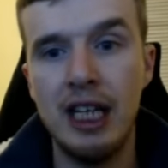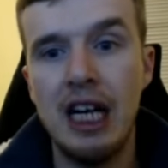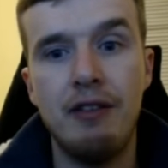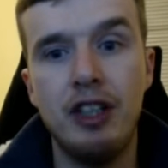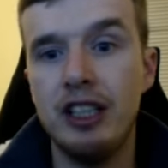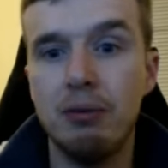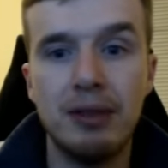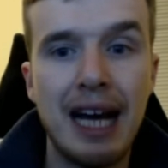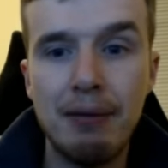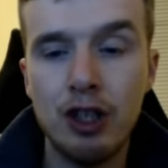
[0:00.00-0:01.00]
If you need some
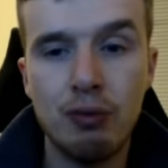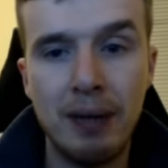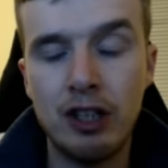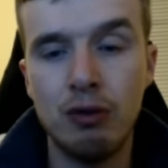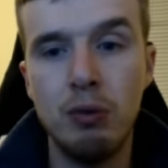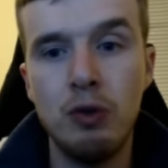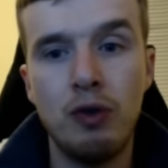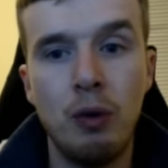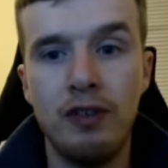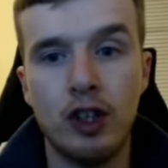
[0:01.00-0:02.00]
damage-based removal
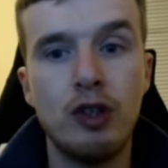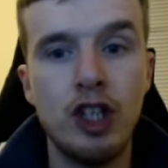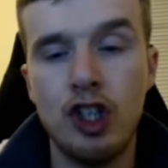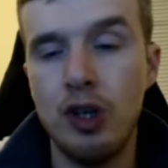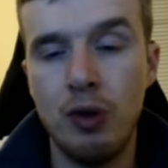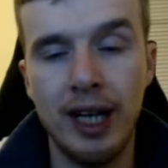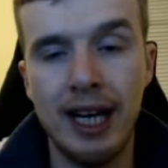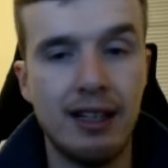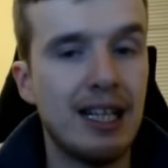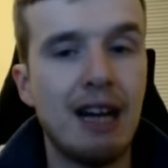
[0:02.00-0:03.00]
with a creature, you can
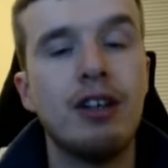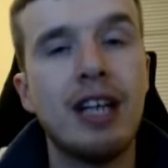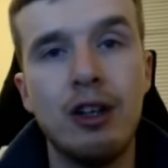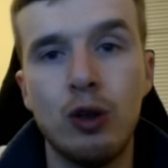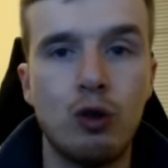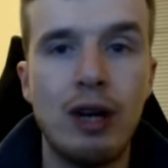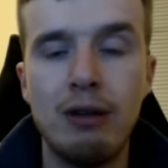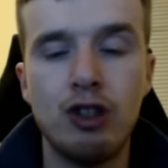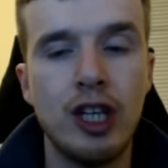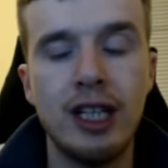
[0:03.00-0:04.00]
get Garadan or Ground
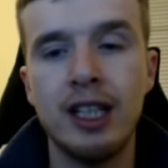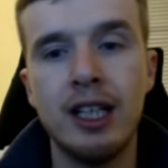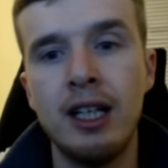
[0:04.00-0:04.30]
Shaker.